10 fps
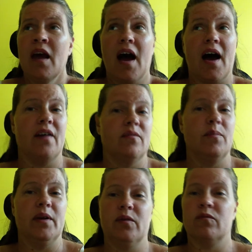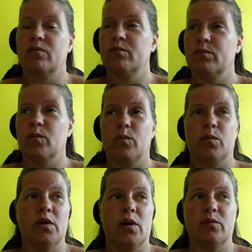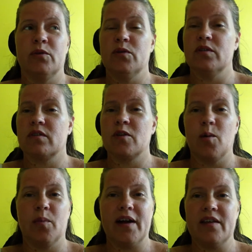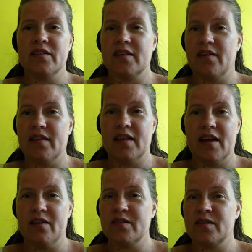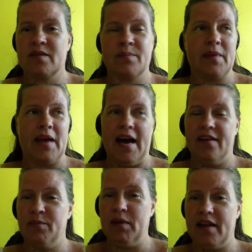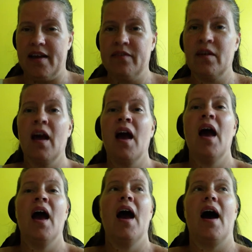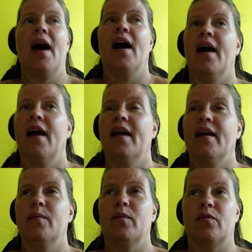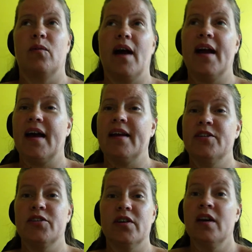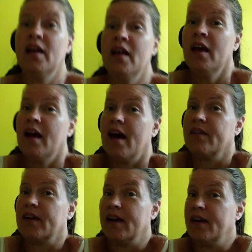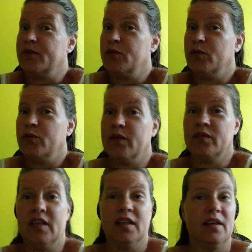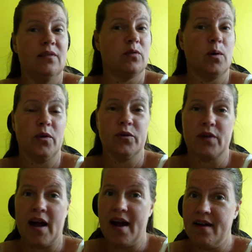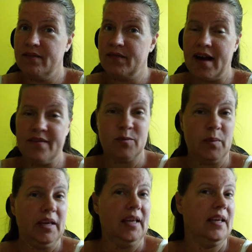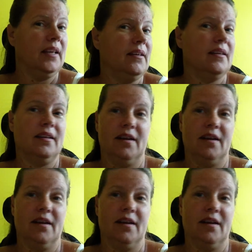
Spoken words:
I've been, using snow plows and everything else half of my life. Before I got injured, I've got an F-250 4-wheel drive, 5-speed,